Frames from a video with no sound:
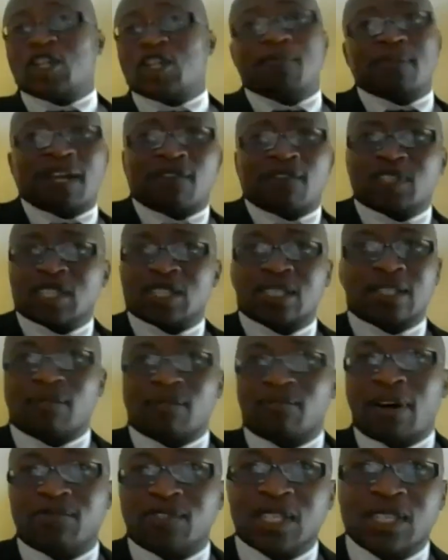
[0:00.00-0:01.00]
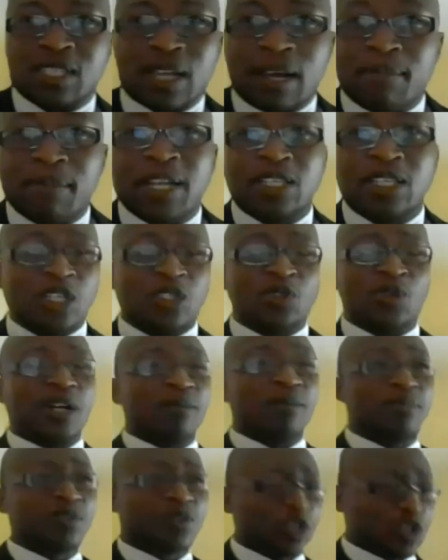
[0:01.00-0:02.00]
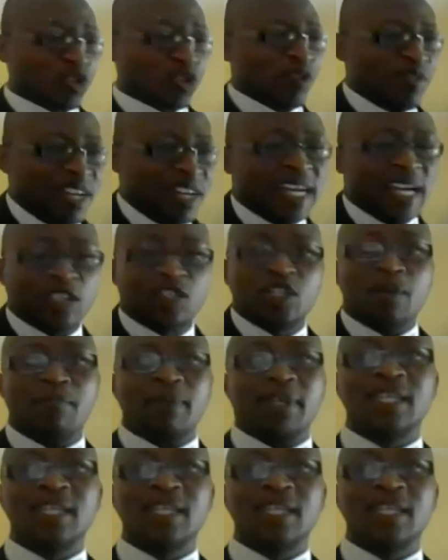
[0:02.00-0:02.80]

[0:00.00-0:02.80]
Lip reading: term that it's not a sort of legal term,